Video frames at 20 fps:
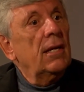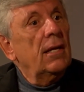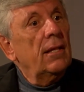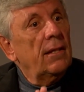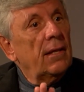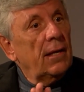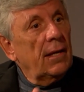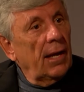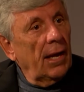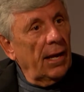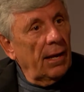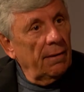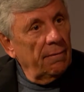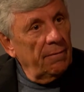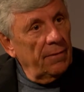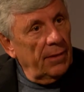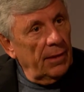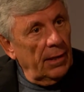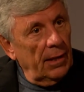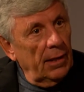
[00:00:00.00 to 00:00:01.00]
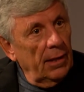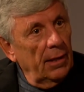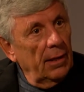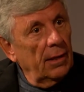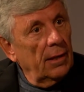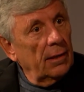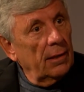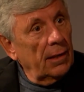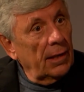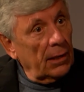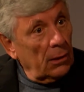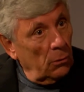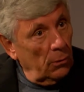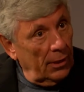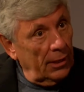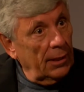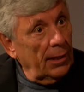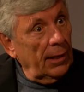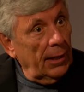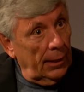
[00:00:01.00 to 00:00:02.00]
that have the
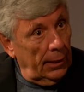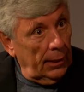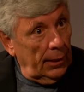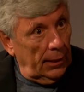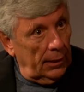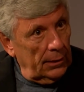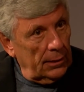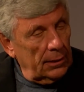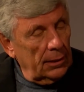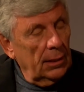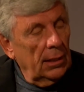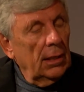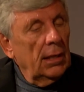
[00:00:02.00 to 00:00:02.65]
liquid in it.